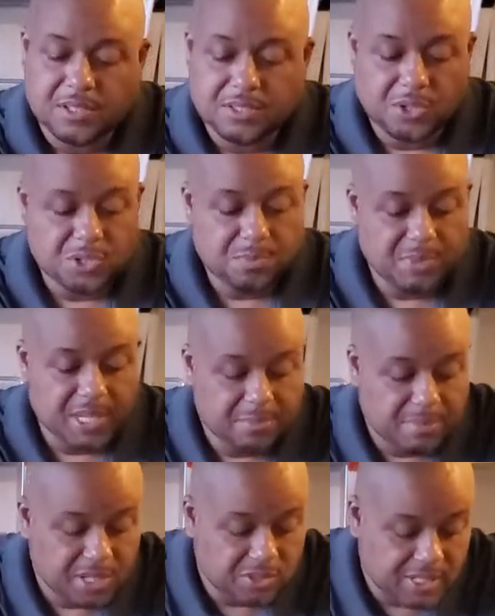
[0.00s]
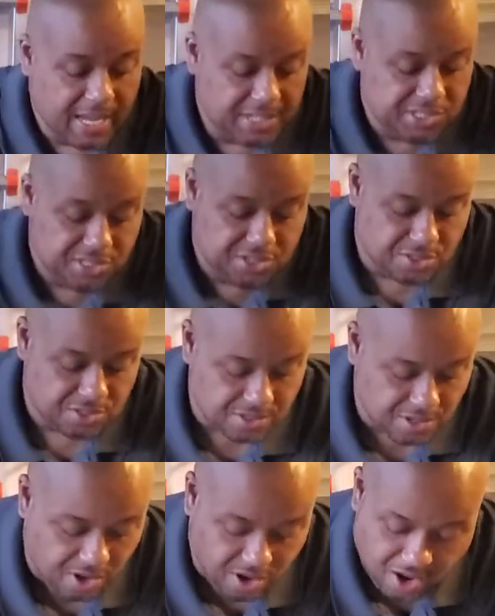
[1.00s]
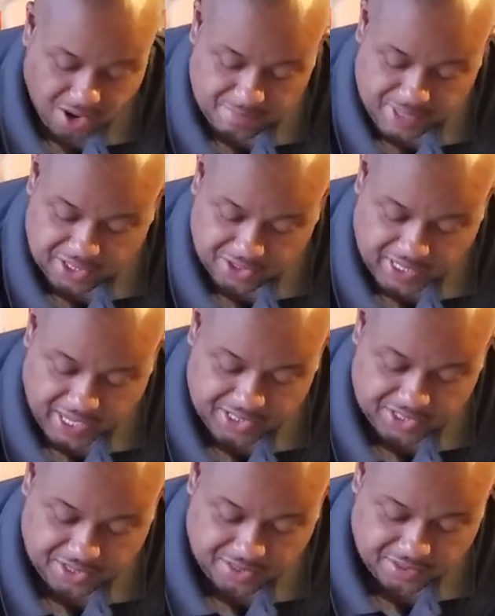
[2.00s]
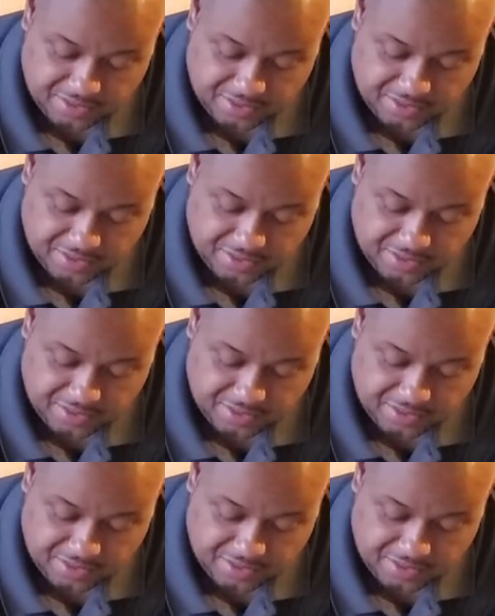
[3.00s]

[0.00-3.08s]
Those big metal latches, all metal latches.